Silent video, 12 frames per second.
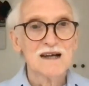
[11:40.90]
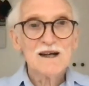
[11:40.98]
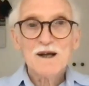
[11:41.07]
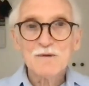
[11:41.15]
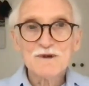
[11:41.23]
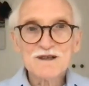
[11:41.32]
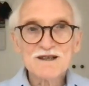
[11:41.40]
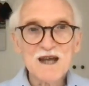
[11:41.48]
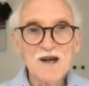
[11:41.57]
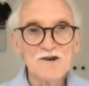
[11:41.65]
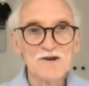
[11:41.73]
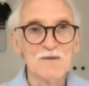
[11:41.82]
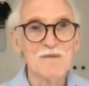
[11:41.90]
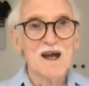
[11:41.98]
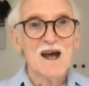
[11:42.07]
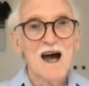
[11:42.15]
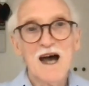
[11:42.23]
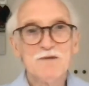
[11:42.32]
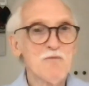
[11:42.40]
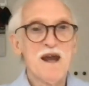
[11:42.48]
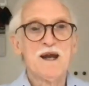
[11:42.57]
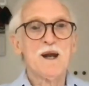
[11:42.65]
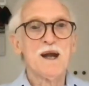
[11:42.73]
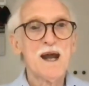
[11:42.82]
And I would say to them, I'd
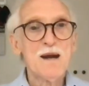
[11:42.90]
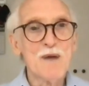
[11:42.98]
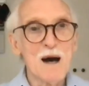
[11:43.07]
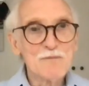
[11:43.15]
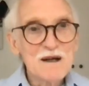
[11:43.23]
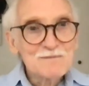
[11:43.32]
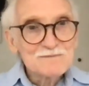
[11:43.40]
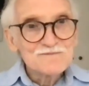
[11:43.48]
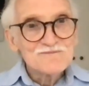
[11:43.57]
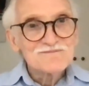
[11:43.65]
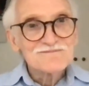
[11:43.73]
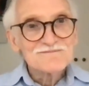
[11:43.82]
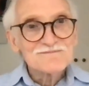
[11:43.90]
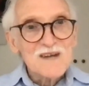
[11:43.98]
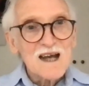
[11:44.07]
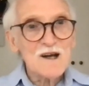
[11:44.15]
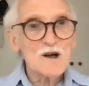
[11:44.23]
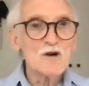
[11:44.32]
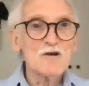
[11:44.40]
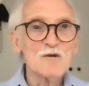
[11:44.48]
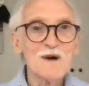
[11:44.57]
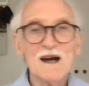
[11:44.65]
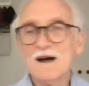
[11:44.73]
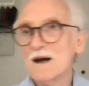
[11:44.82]
make a name up. Hello,